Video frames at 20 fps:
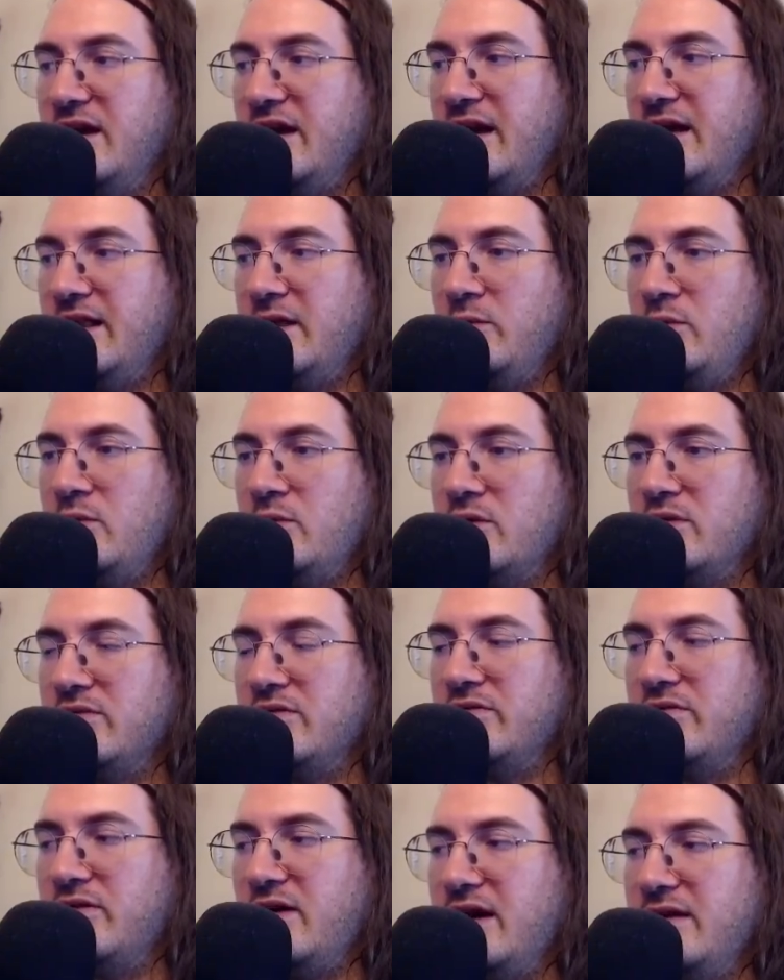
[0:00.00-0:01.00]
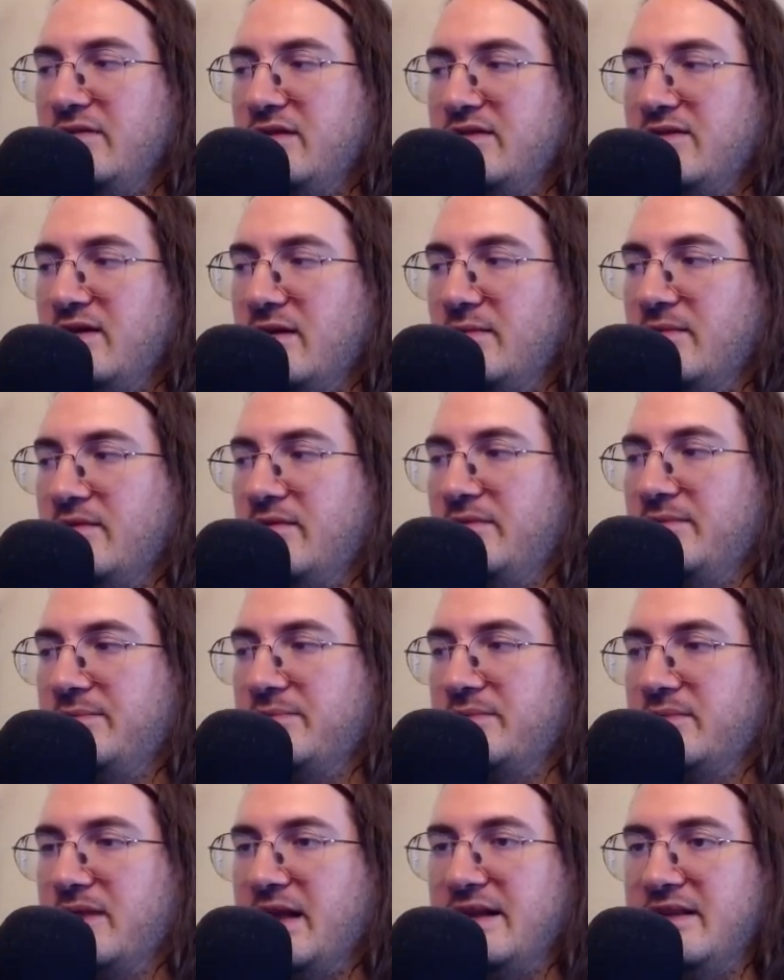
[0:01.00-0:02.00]
and then we want 5 the sum
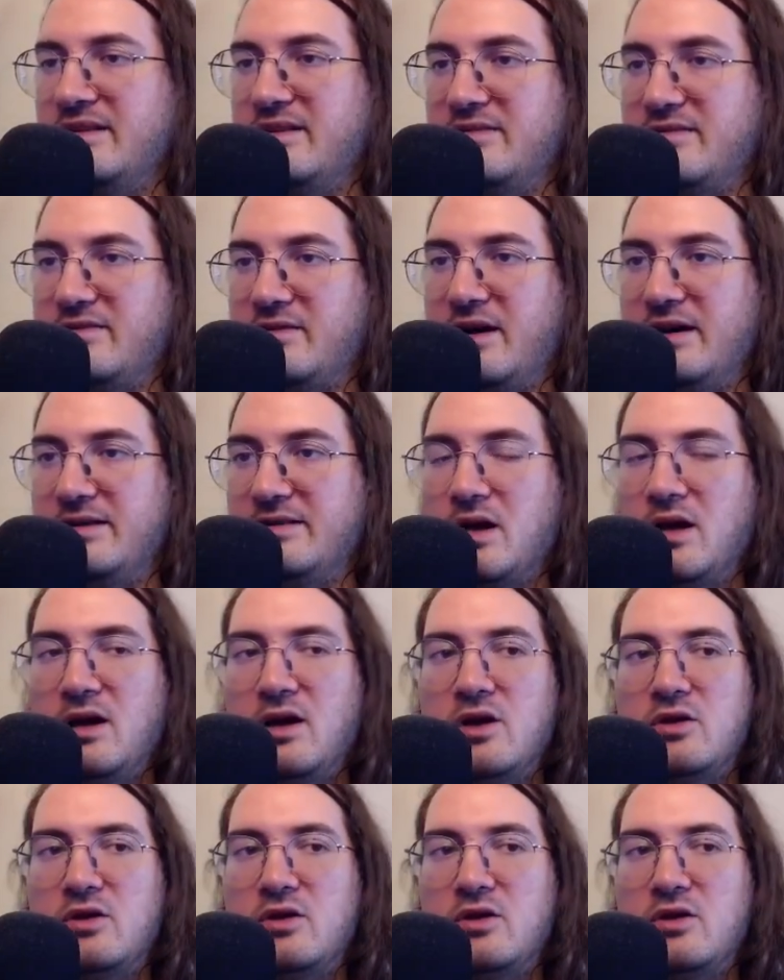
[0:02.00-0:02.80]
like this, right?